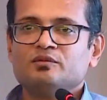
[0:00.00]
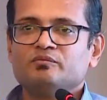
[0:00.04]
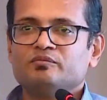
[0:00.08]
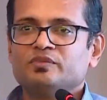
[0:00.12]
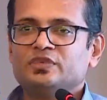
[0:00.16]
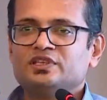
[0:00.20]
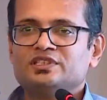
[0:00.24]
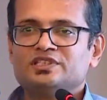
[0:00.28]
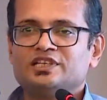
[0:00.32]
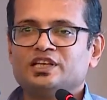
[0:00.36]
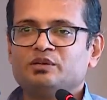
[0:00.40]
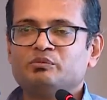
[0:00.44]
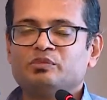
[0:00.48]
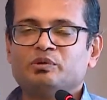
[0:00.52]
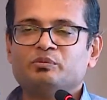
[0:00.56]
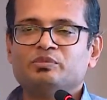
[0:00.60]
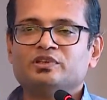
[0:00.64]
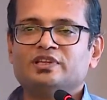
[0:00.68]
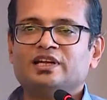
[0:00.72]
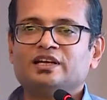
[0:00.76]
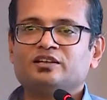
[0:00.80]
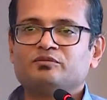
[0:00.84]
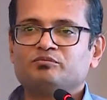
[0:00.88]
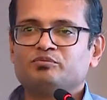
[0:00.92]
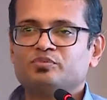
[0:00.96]
Basically, maybe
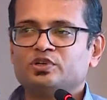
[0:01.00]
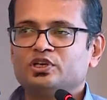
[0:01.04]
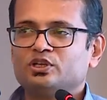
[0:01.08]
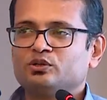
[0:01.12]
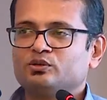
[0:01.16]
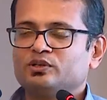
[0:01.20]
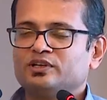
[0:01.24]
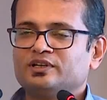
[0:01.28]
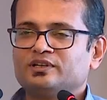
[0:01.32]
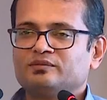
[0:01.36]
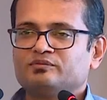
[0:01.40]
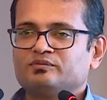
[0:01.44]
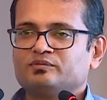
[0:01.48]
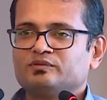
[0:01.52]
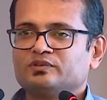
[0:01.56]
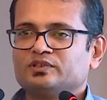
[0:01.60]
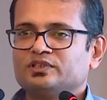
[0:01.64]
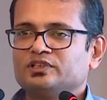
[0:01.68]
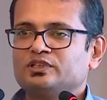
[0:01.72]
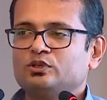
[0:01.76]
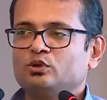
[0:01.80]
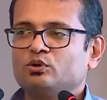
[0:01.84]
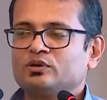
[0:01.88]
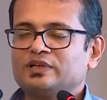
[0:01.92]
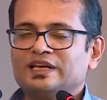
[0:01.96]
that particular,
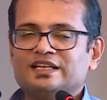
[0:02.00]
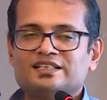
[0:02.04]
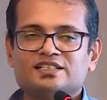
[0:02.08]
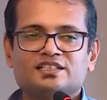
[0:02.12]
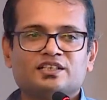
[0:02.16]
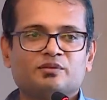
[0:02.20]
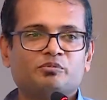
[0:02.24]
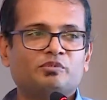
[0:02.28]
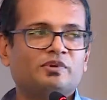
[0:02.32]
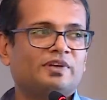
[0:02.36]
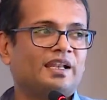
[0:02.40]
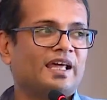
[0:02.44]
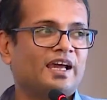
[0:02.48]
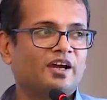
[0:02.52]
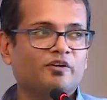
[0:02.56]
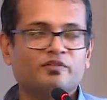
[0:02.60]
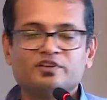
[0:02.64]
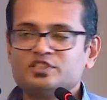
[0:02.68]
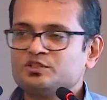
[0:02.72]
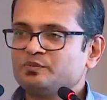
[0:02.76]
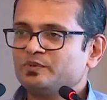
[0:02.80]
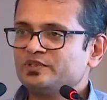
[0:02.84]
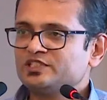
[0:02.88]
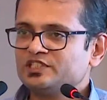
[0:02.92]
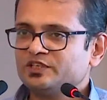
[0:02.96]
localizing can be
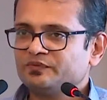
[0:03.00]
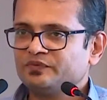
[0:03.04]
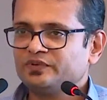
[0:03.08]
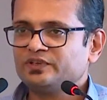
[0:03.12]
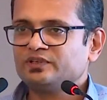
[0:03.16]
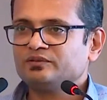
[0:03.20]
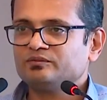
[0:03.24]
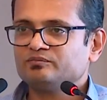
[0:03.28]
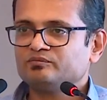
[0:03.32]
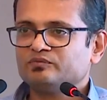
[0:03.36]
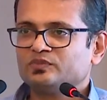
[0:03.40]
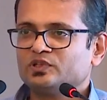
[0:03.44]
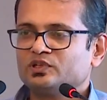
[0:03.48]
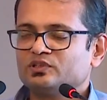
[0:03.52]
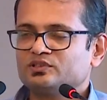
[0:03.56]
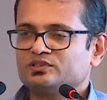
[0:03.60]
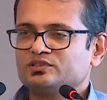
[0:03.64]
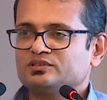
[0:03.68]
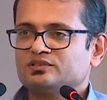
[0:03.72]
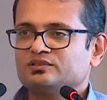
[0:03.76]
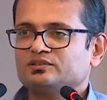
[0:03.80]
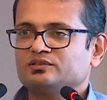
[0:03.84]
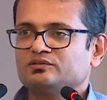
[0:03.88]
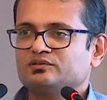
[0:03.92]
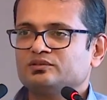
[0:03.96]
language specific
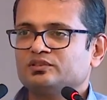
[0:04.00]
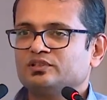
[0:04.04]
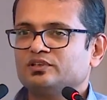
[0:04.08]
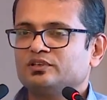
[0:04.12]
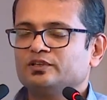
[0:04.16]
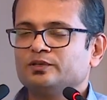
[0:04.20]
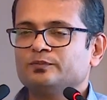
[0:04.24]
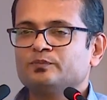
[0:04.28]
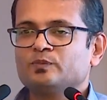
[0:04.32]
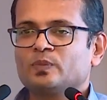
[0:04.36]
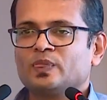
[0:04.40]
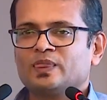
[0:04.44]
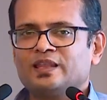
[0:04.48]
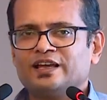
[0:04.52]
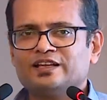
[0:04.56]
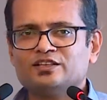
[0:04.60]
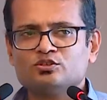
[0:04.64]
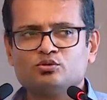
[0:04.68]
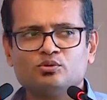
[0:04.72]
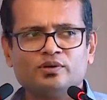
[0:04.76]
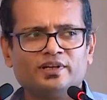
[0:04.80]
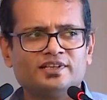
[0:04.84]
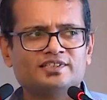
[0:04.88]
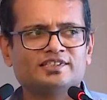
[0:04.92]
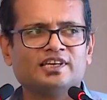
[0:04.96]
because, and it's a
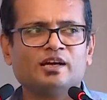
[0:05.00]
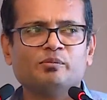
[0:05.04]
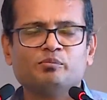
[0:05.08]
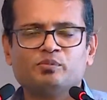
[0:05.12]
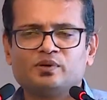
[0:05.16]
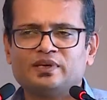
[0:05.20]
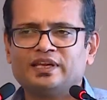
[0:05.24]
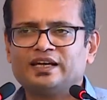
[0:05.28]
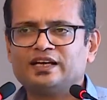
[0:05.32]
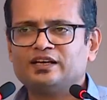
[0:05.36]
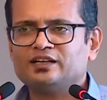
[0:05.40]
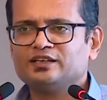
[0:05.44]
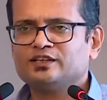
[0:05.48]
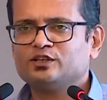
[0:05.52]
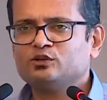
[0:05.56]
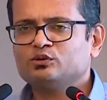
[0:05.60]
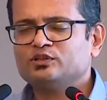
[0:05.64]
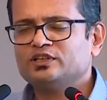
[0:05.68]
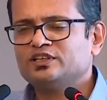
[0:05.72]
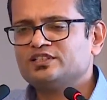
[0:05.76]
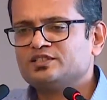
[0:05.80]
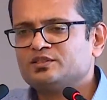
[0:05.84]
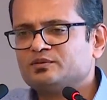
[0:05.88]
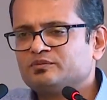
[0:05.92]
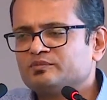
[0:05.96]
good example. Like I'll tell you,
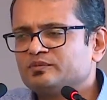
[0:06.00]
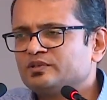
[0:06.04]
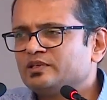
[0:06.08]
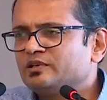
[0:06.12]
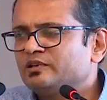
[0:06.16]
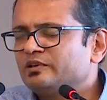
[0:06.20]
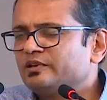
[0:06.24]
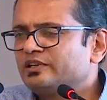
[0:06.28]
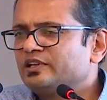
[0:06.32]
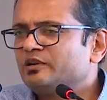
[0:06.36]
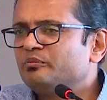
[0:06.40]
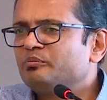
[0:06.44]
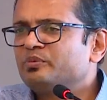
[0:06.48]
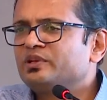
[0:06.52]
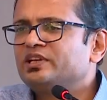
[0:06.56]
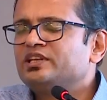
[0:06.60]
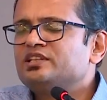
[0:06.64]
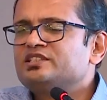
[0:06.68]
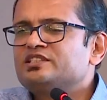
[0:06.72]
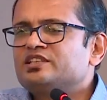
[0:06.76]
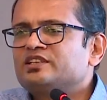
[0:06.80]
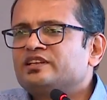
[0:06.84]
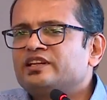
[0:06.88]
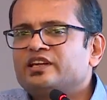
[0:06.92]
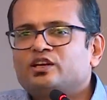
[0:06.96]
there is a company in
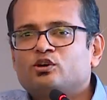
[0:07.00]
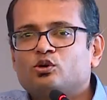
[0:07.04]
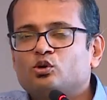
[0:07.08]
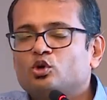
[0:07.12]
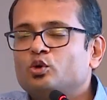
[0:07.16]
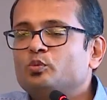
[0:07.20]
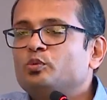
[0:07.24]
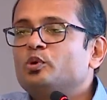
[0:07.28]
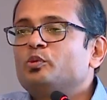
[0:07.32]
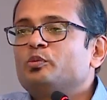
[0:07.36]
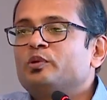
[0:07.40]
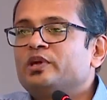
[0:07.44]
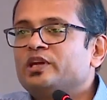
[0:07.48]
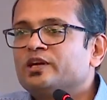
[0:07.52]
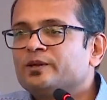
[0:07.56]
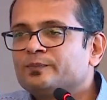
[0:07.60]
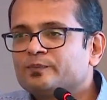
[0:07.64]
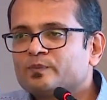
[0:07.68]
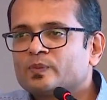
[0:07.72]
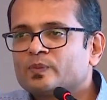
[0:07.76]
Chennai called Oppo Pay.